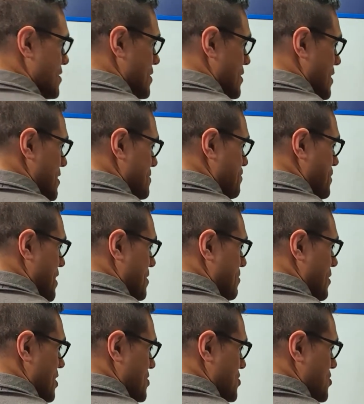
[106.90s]
there's big
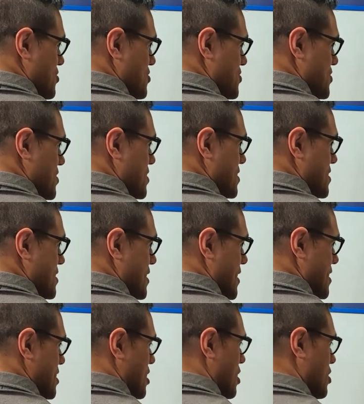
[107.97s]
muscles
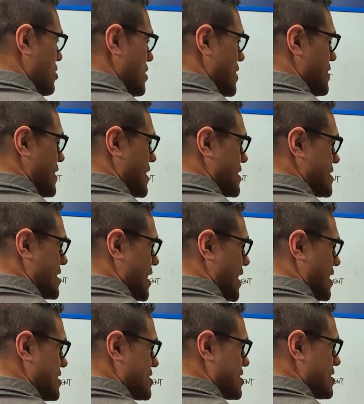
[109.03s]
that go and they
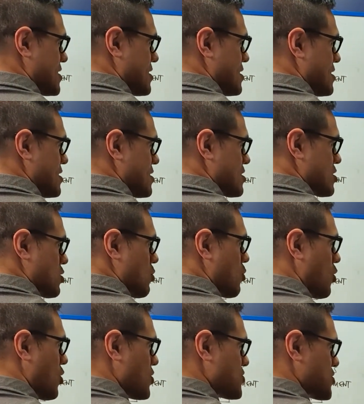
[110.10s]
attach
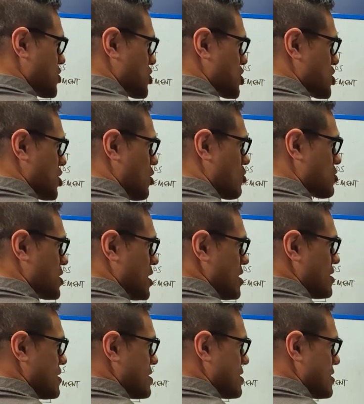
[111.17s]
towards your shoulder.
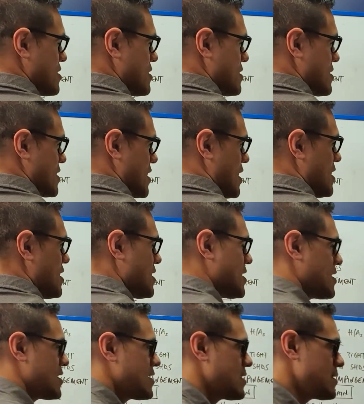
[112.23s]
Okay?
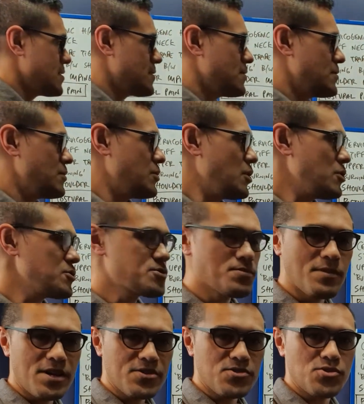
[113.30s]
Those
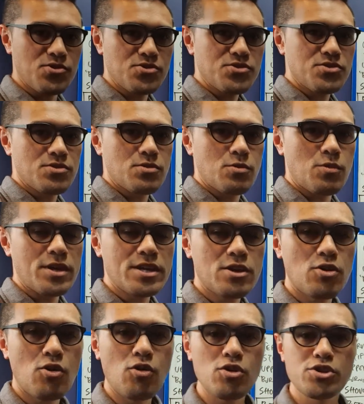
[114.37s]
muscles we
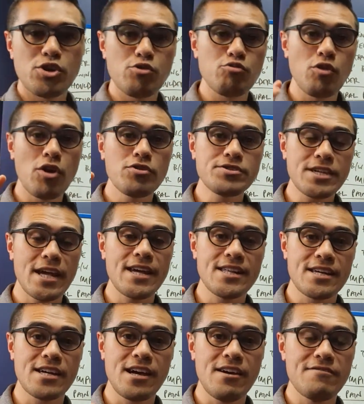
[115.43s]
call your rotator
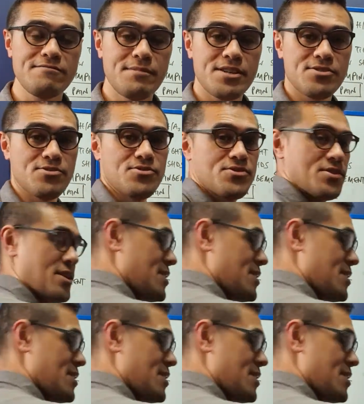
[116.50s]
cuff muscles.